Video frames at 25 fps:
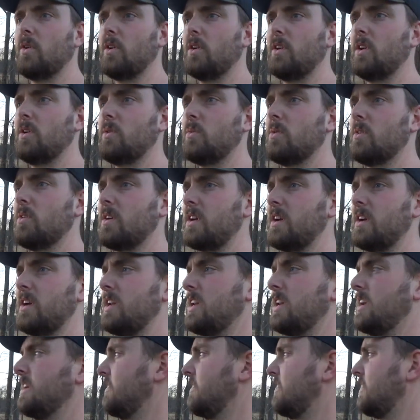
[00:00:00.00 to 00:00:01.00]
and you're working
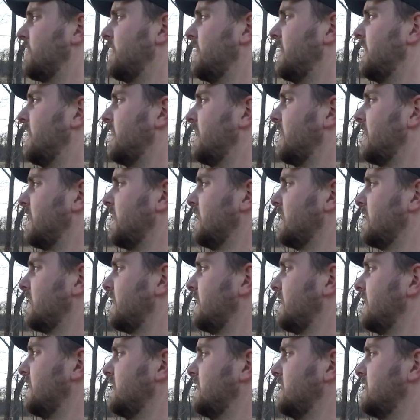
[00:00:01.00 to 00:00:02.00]
and everything, got
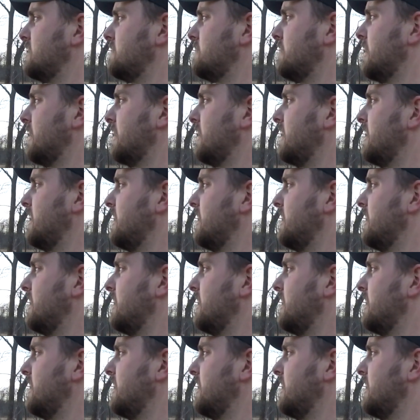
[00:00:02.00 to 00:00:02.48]
kids, but